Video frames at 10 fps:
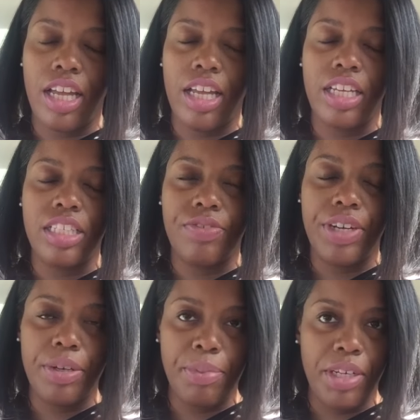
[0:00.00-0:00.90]
it's
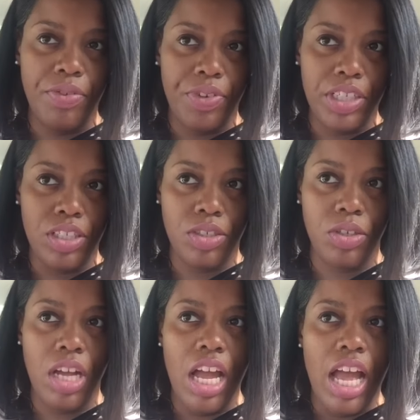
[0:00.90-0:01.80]
very
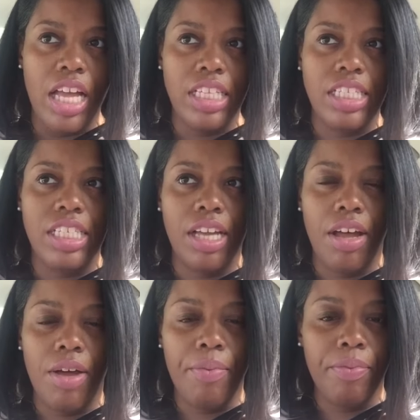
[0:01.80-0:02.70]
beneficial.
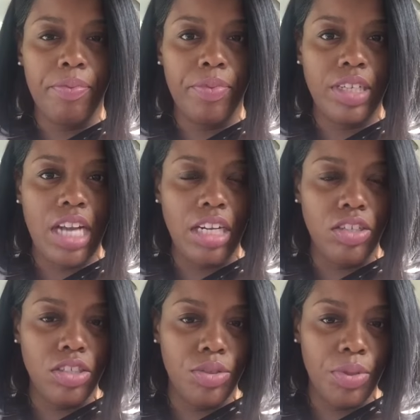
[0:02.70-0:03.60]
Some
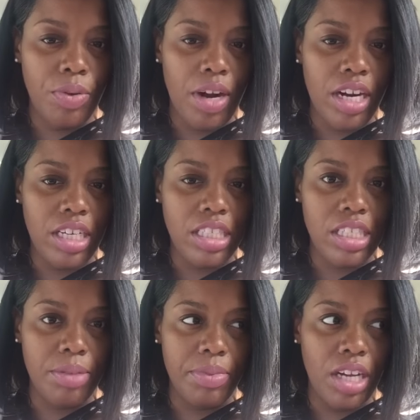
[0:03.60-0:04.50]
doctors do require it,
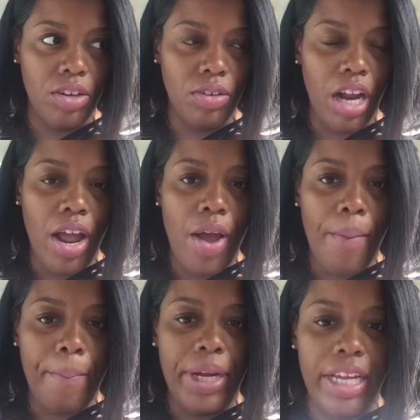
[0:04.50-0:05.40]
some don't,
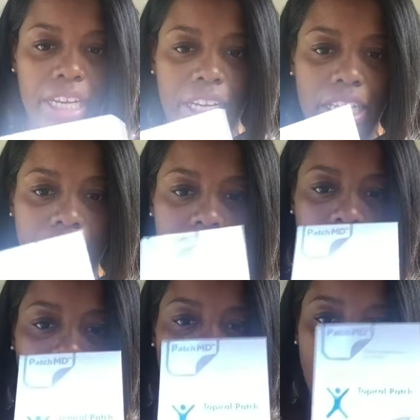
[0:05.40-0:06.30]
but it's
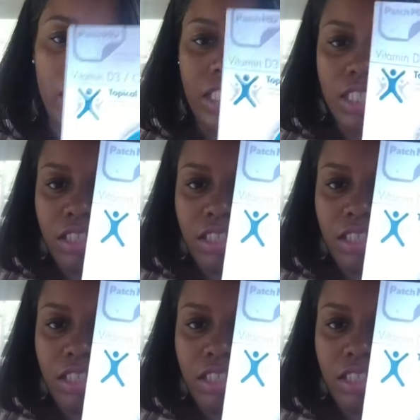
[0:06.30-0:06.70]
this,